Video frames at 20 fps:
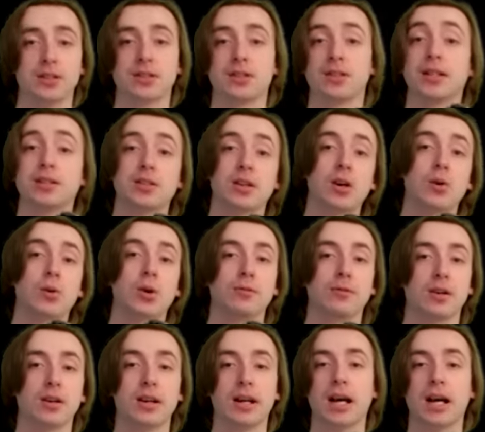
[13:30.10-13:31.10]
So let's go
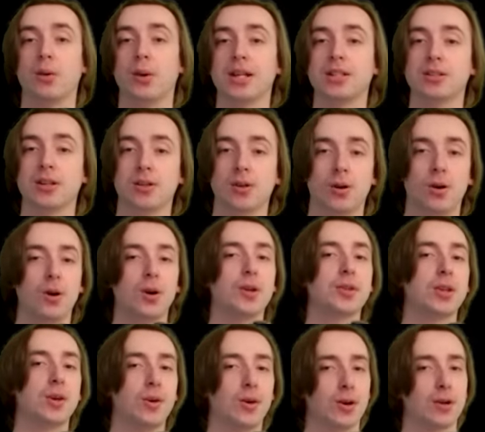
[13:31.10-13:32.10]
over how I did all
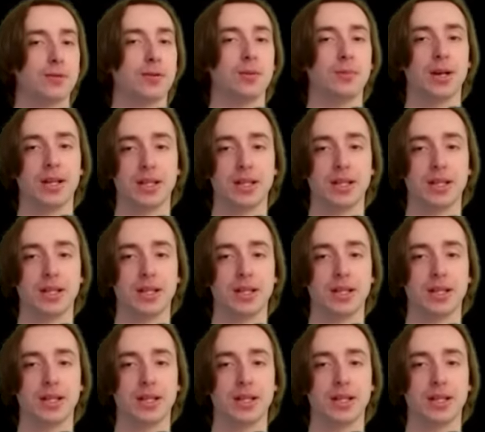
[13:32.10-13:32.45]
the art for my